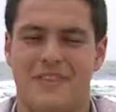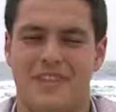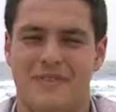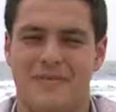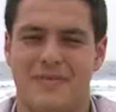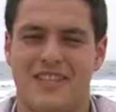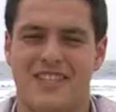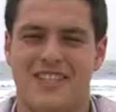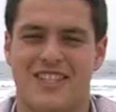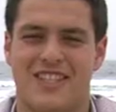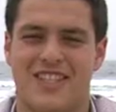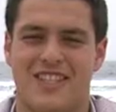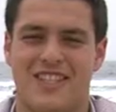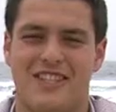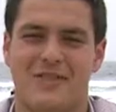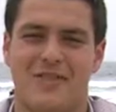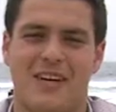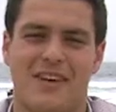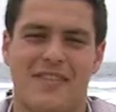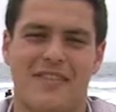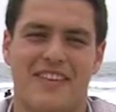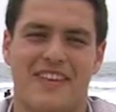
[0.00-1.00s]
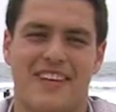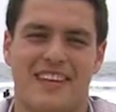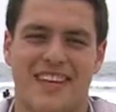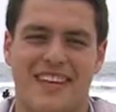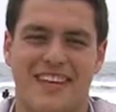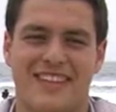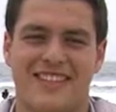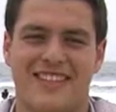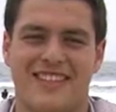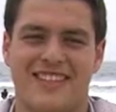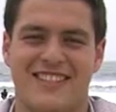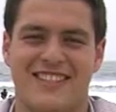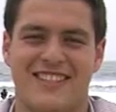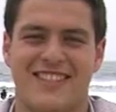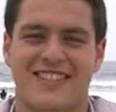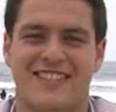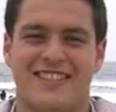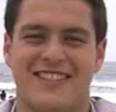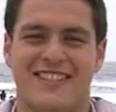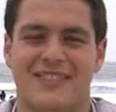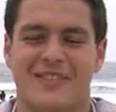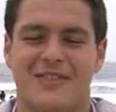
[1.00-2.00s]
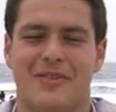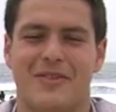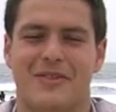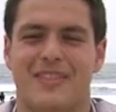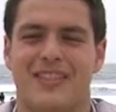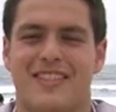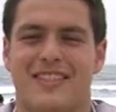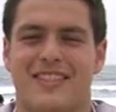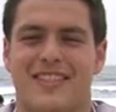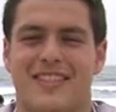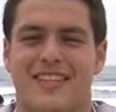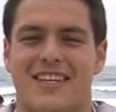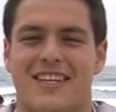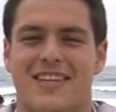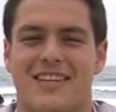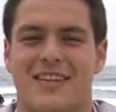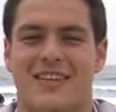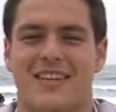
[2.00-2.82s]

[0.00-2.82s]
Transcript: pretty much get you off the couch, do things that you